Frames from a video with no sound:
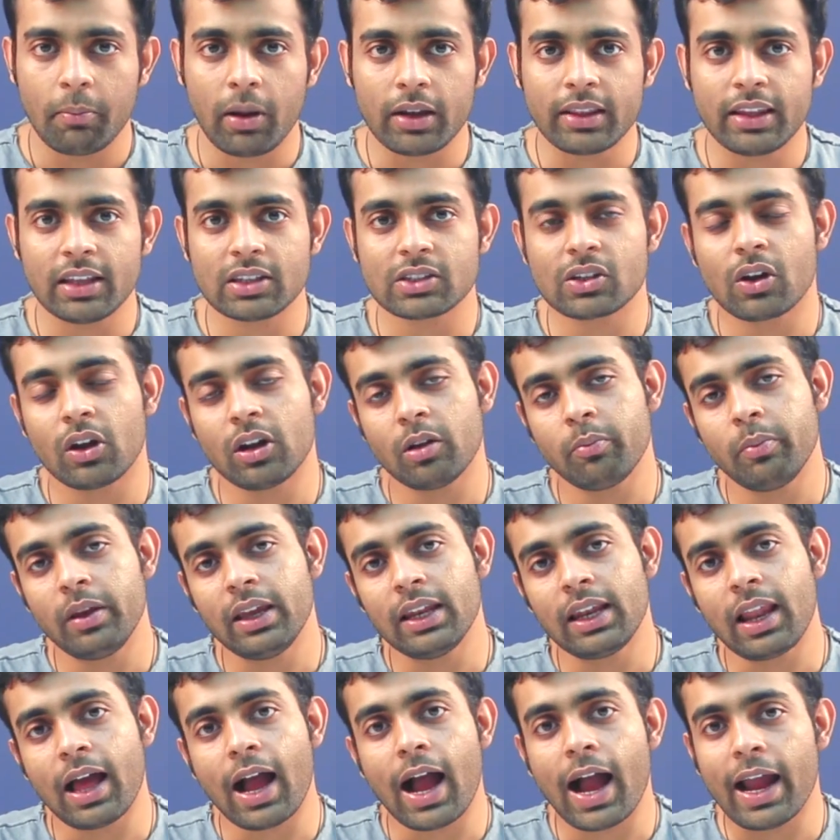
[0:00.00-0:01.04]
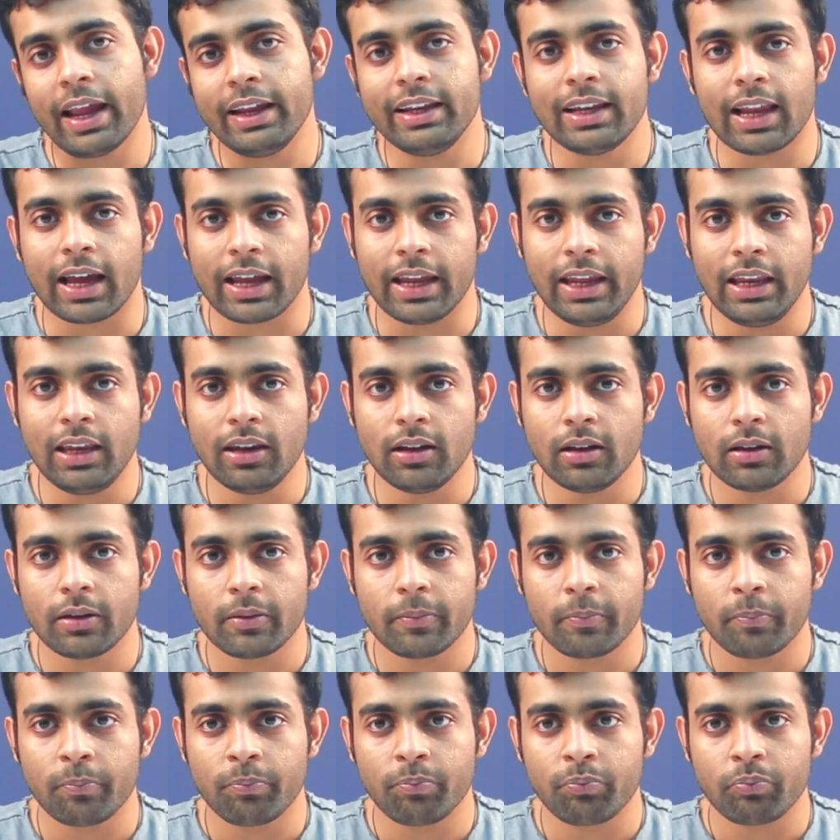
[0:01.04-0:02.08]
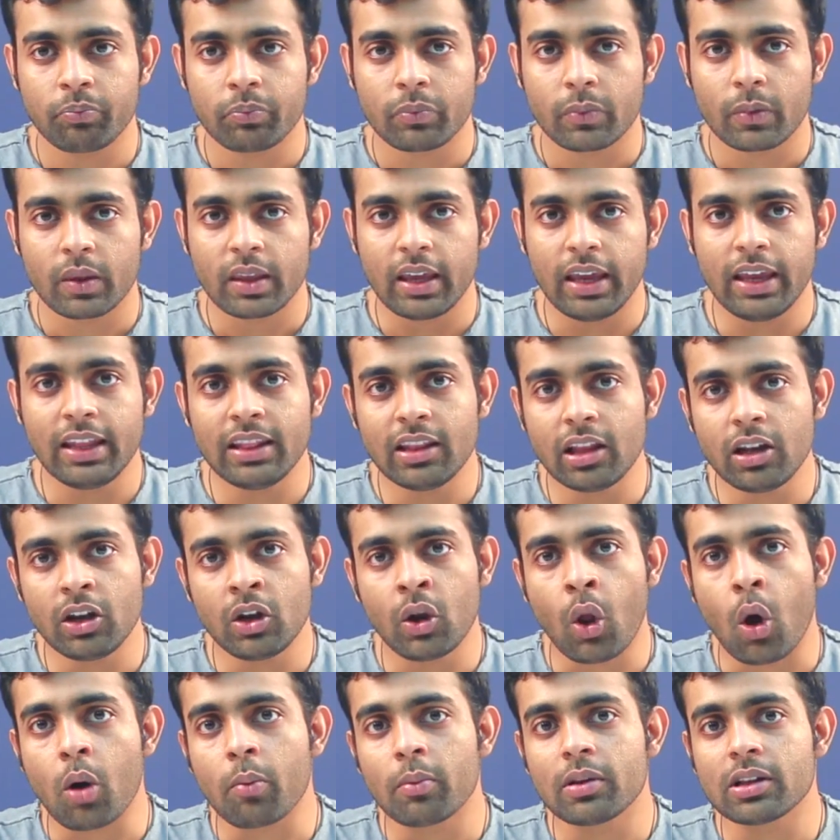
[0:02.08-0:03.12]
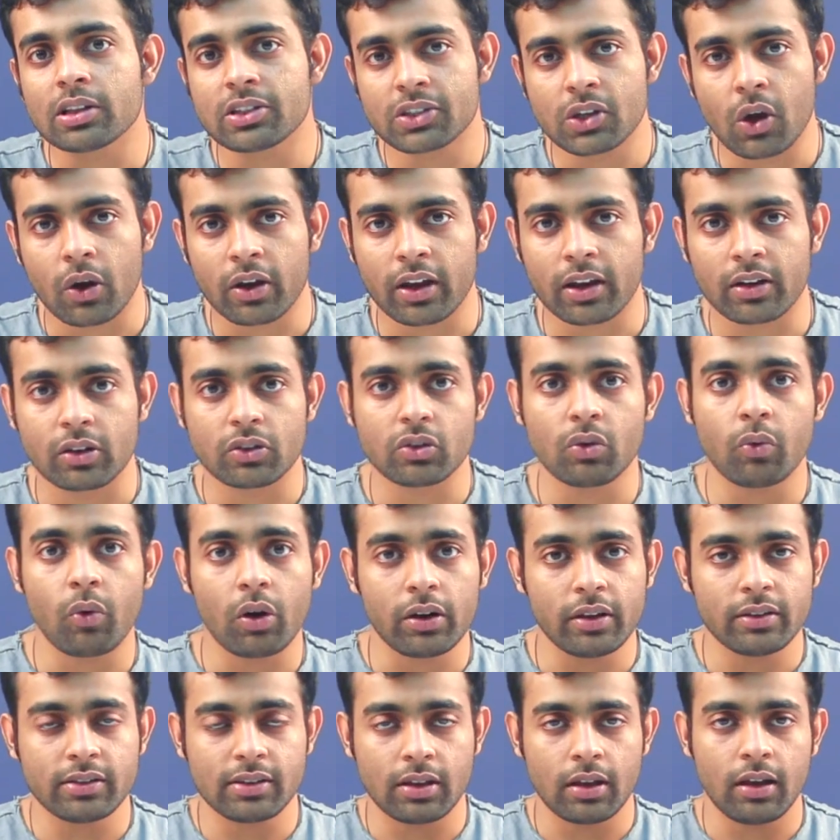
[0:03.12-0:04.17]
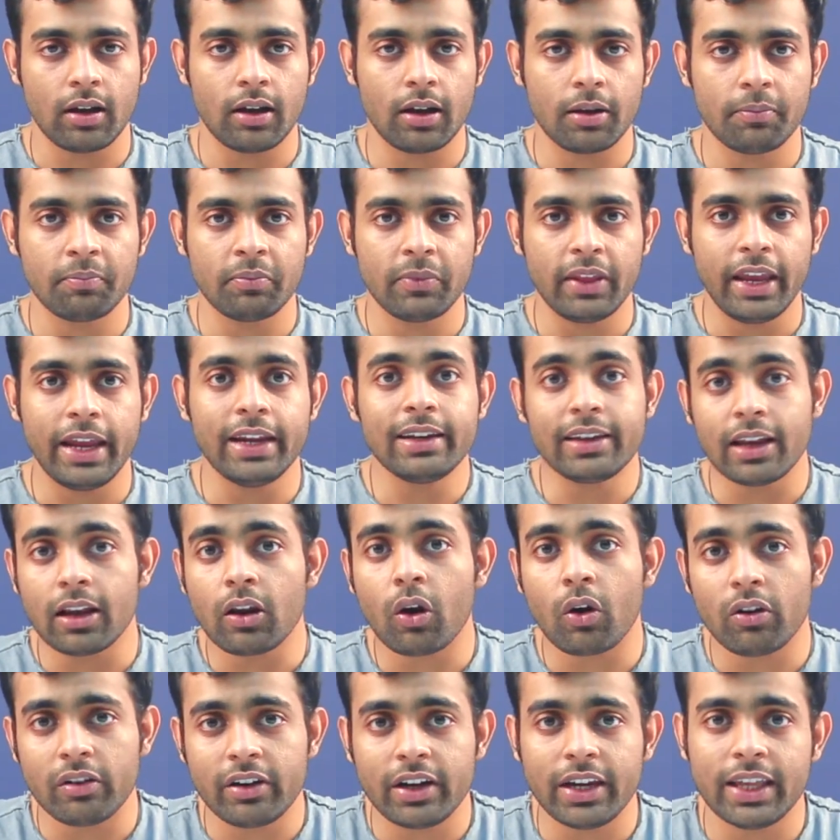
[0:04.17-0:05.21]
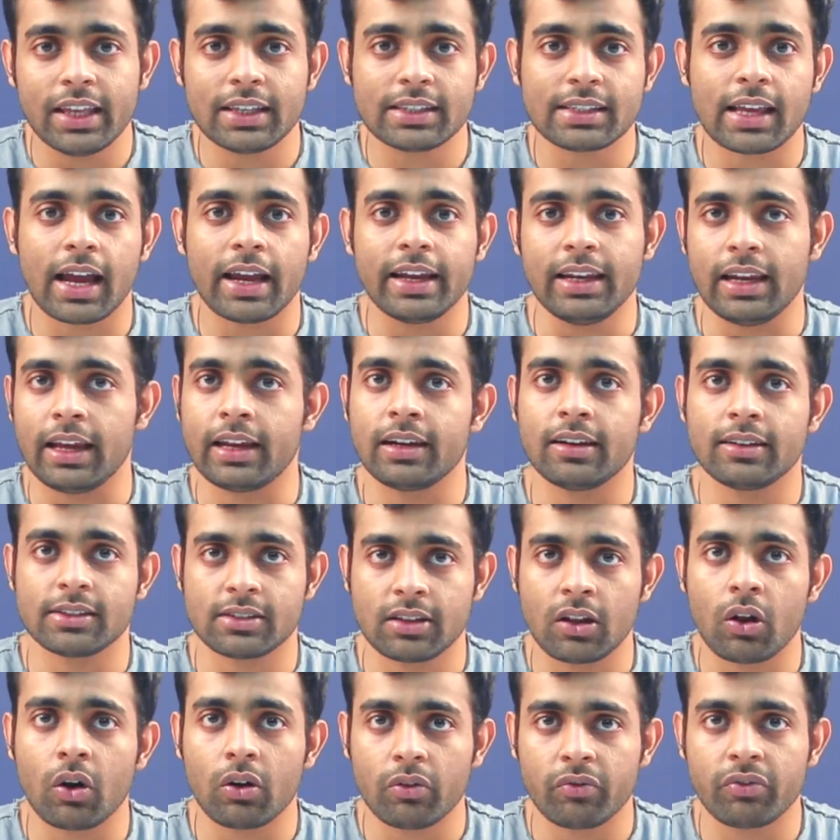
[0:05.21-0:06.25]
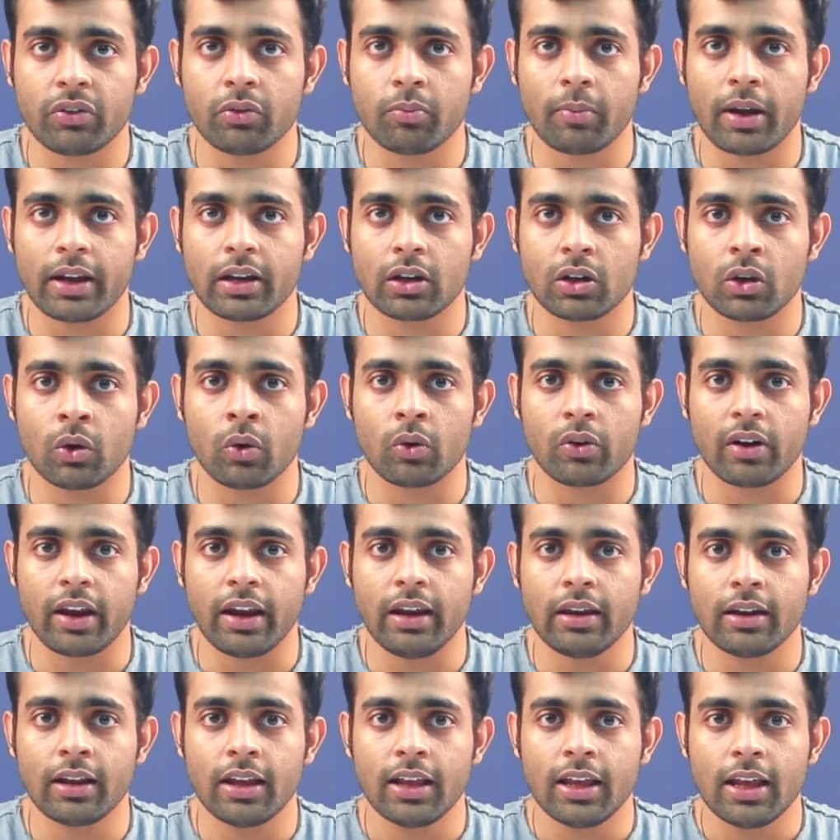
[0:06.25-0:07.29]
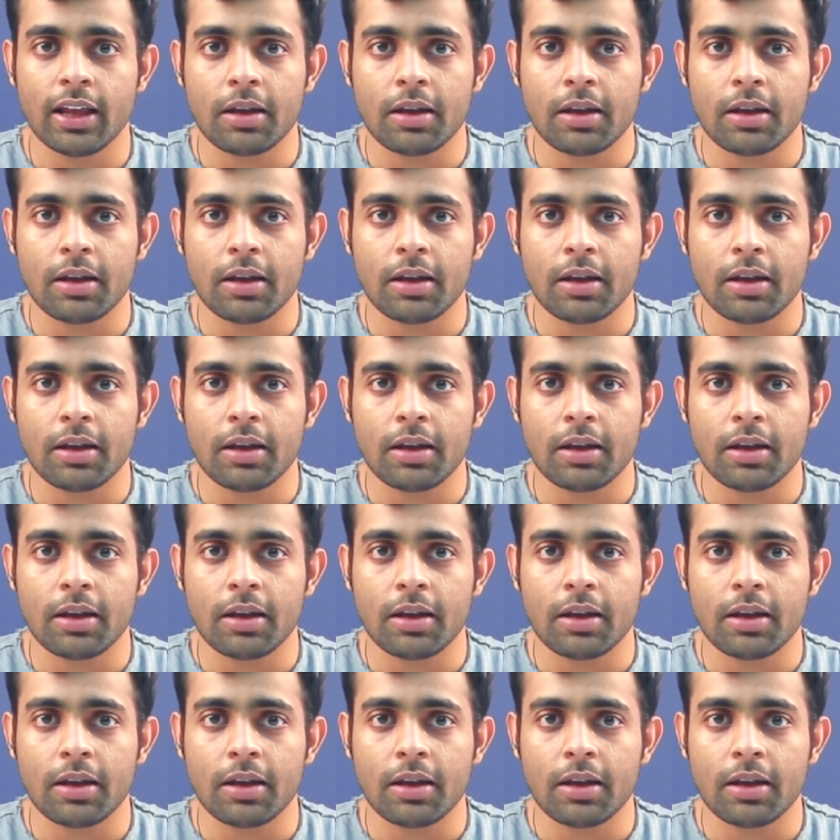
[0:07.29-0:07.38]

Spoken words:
But there's gonna be an i9 in the normal socket. So what is Intel already has i9, as a lot of you might know, right?